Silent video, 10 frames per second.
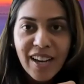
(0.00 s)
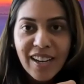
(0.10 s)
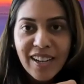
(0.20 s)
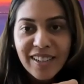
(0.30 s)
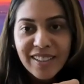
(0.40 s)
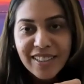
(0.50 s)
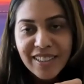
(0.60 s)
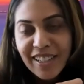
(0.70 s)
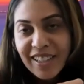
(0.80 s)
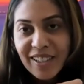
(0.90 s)
uh,
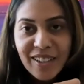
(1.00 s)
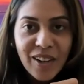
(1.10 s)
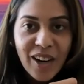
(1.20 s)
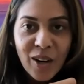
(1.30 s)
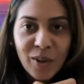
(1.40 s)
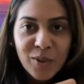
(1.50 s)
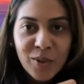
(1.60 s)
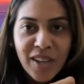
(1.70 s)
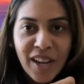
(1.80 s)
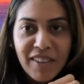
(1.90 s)
yeah, how to
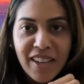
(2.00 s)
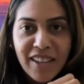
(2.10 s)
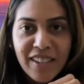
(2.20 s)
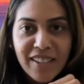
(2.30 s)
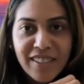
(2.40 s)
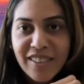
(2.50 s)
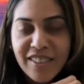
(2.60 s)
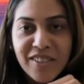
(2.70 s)
navigate such a